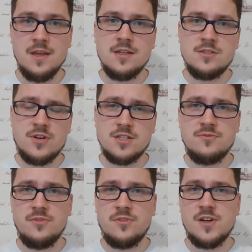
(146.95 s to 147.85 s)
The Russian
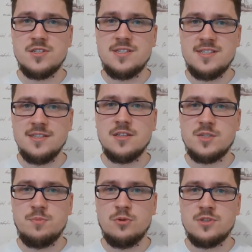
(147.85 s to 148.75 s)
Federation still
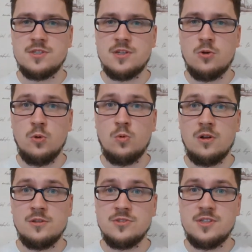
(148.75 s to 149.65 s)
exposes the whole world
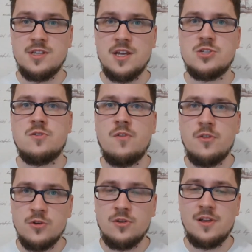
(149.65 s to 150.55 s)
to the danger of a
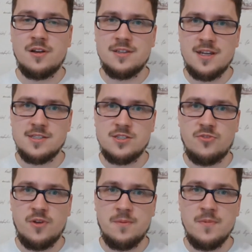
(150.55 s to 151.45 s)
nuclear catastrophe.